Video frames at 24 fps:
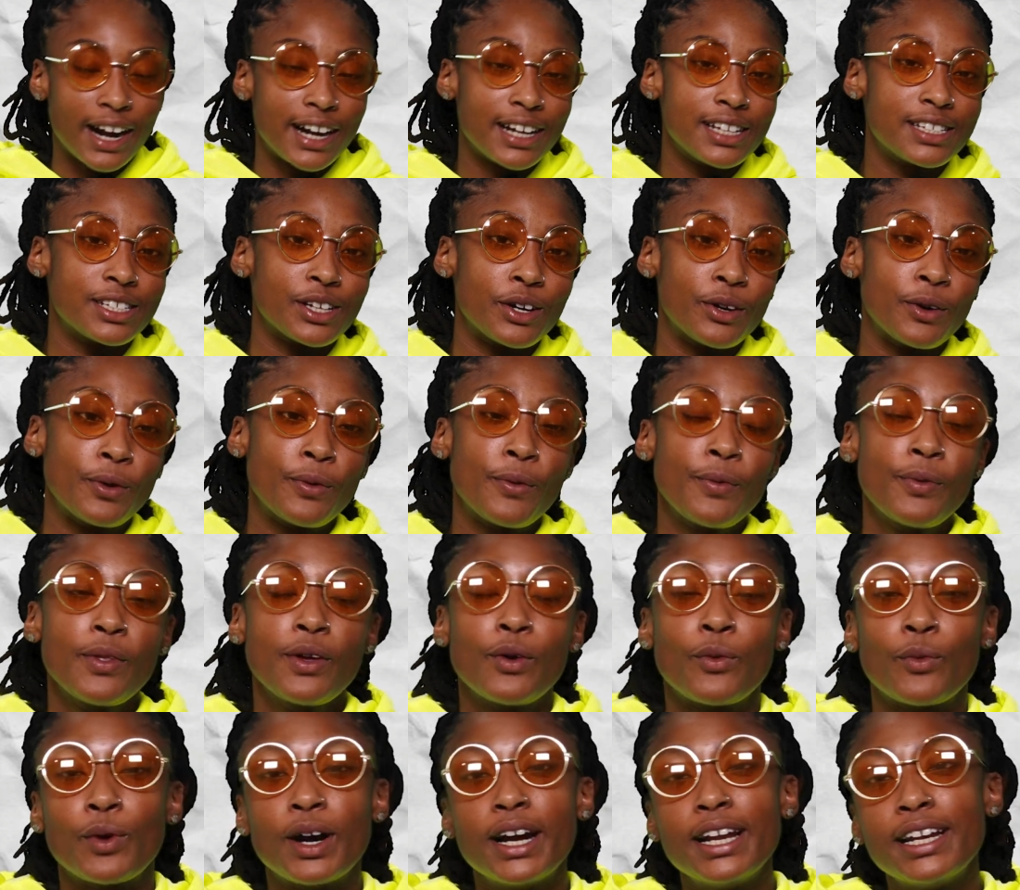All right. So
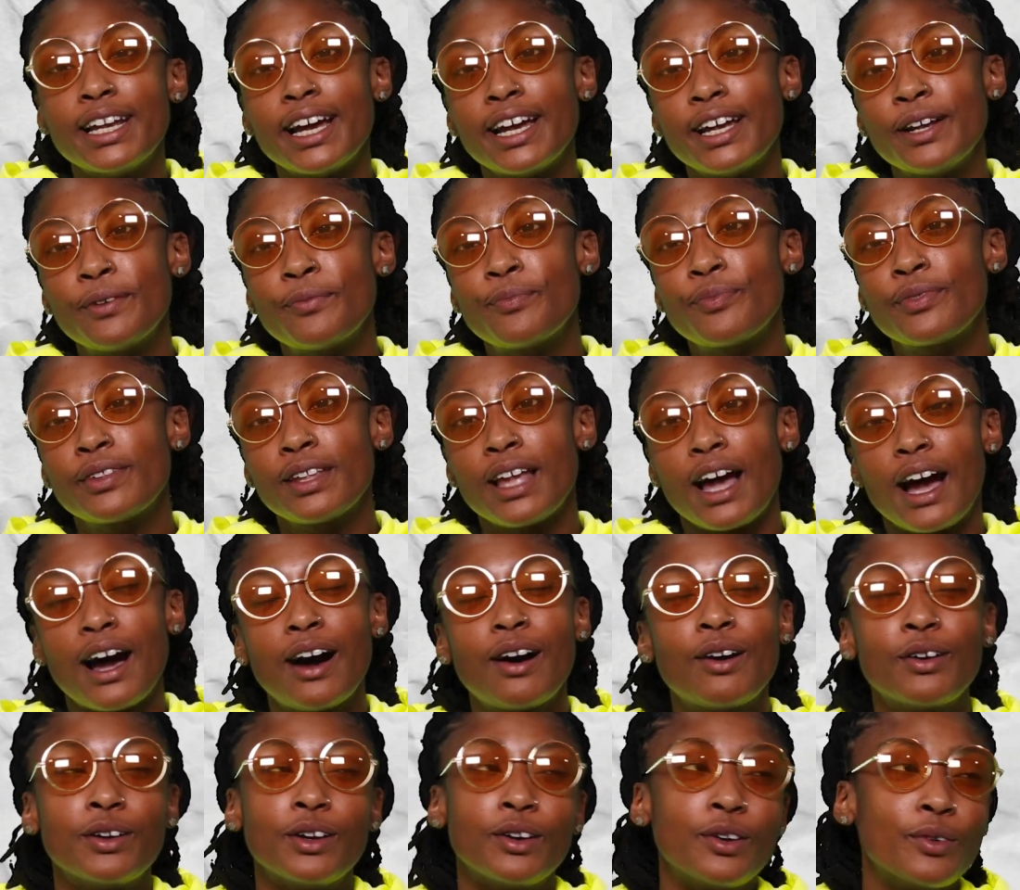one day, I
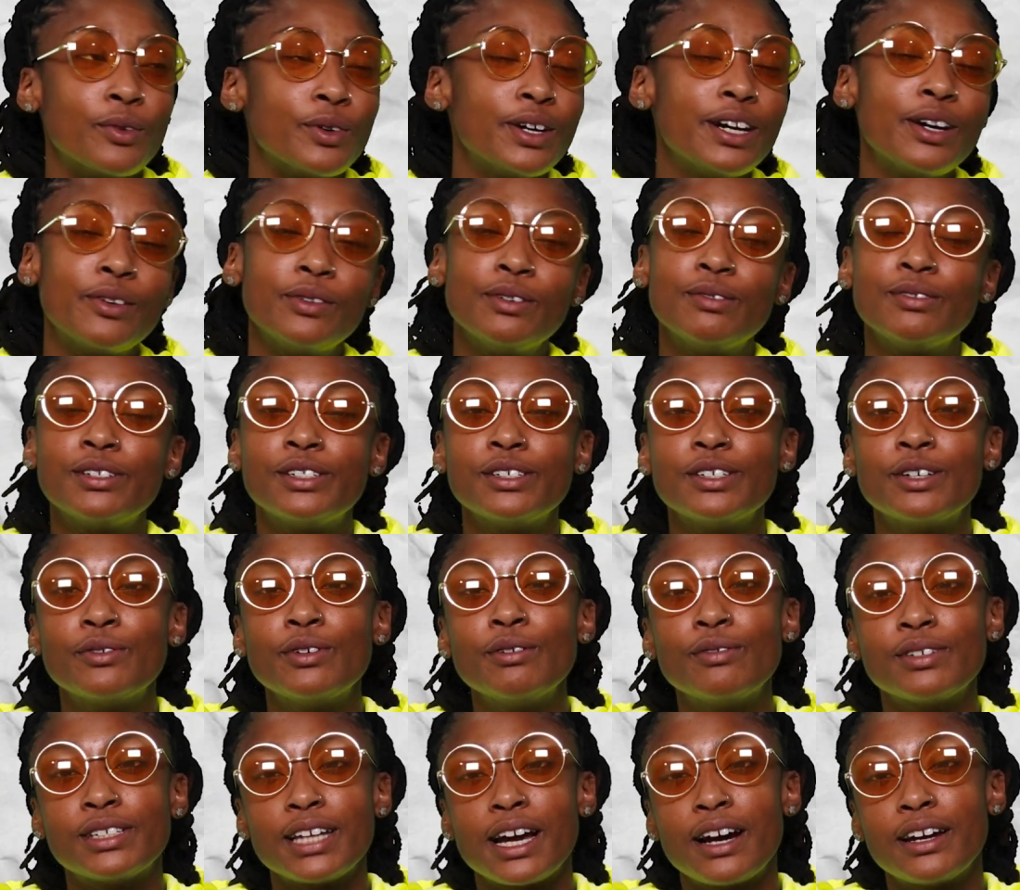don't know what we was doing.
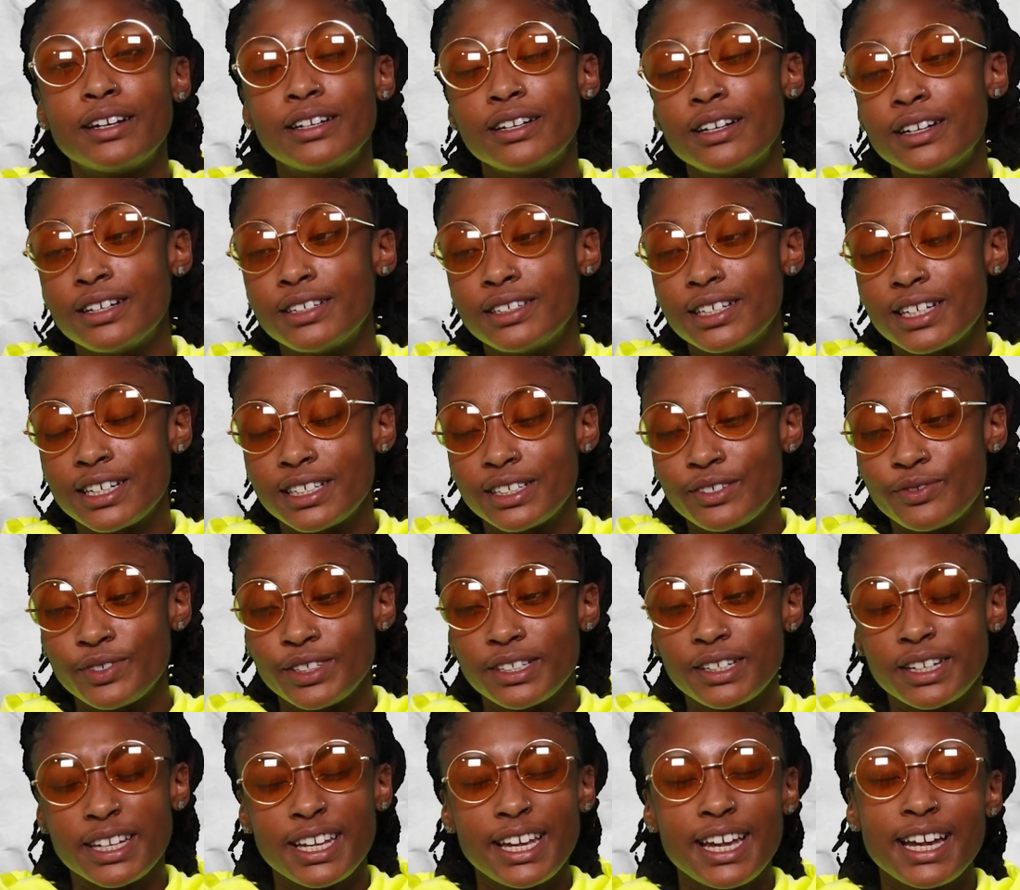We was out there in
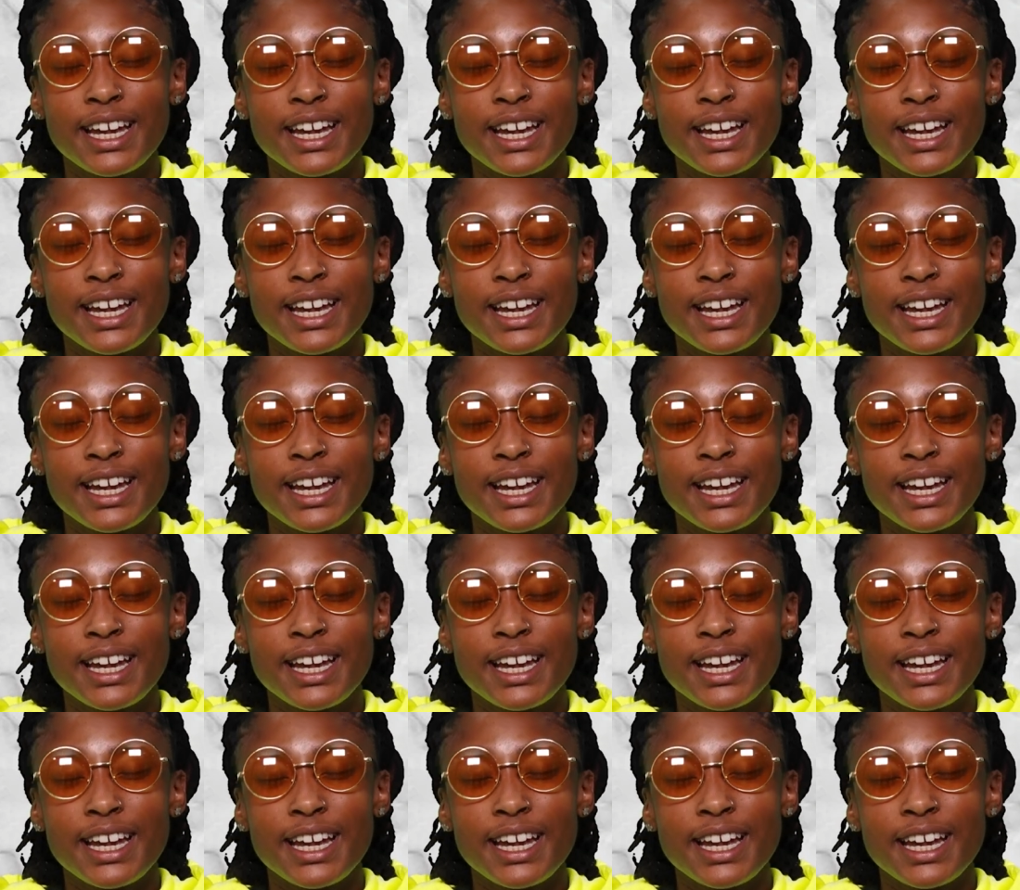Douglasville